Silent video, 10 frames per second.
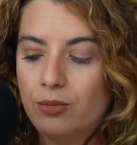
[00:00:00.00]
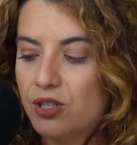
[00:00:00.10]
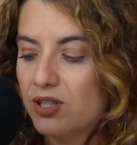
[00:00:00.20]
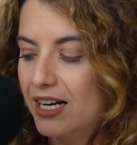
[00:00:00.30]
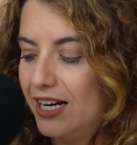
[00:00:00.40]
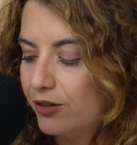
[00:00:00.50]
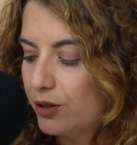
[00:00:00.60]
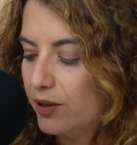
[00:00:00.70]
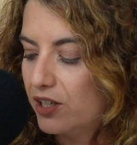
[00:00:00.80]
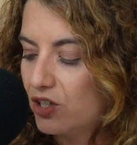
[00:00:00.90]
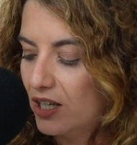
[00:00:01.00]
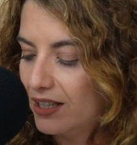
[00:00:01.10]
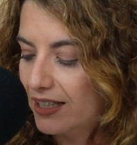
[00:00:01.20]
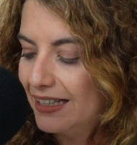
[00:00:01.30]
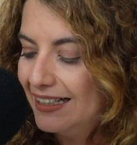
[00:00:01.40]
But just have a quick check,
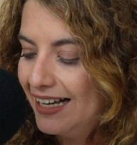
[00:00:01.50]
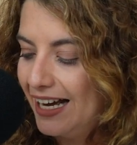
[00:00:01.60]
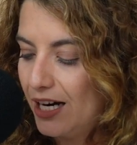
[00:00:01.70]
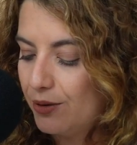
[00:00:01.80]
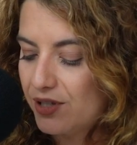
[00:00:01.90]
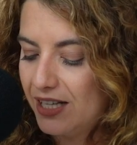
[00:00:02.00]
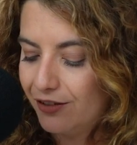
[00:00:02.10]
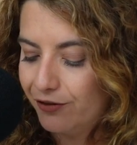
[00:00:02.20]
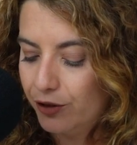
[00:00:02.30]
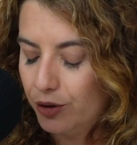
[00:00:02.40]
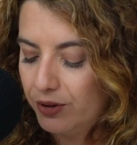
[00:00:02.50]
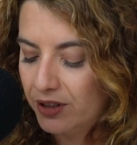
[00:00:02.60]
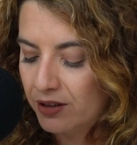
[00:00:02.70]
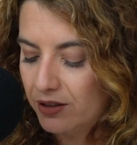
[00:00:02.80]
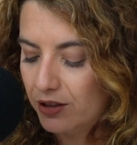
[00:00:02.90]
like, how is that
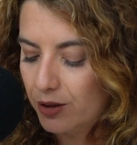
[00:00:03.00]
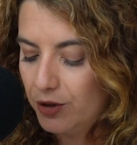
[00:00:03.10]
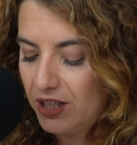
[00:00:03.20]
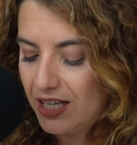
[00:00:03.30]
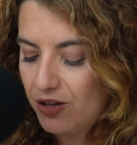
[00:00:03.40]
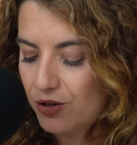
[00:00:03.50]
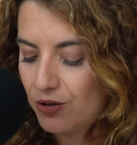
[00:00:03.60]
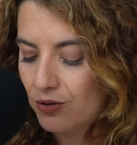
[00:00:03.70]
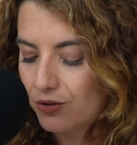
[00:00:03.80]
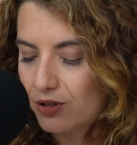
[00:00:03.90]
flowing communication